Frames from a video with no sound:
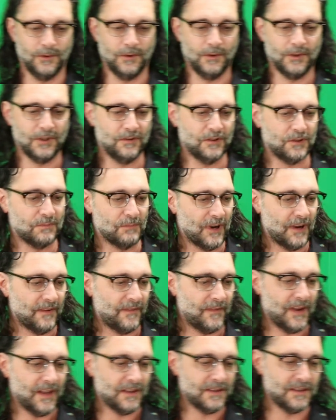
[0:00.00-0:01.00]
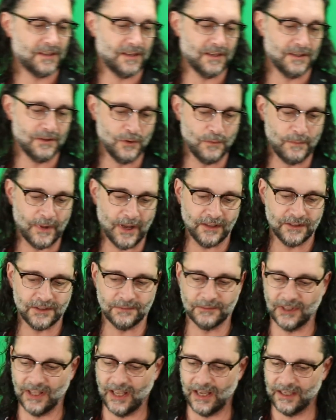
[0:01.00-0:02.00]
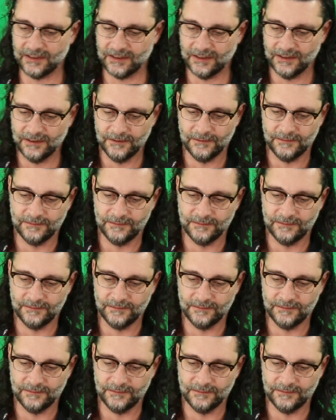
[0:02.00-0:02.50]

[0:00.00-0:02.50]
We'll use my fancy New Belgium glass.